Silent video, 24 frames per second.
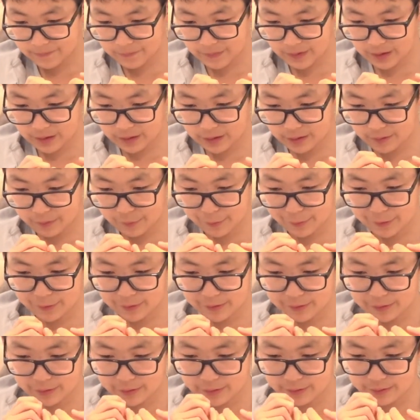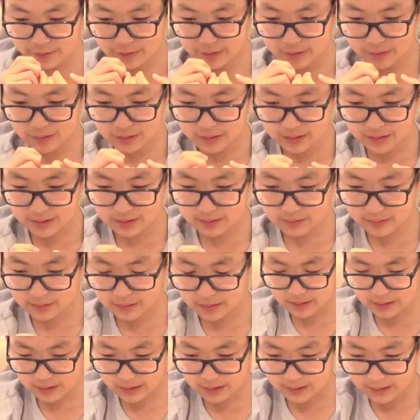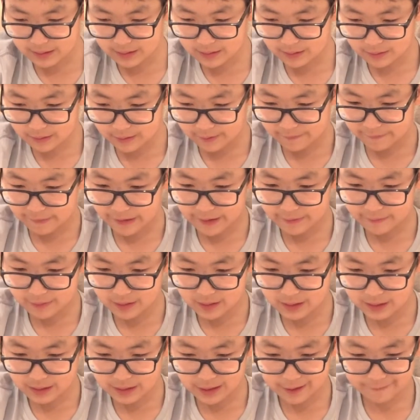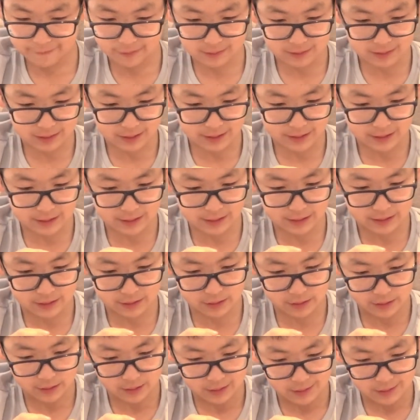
he would he would not listen, let Esau and Balaam when they came from the land of Egypt.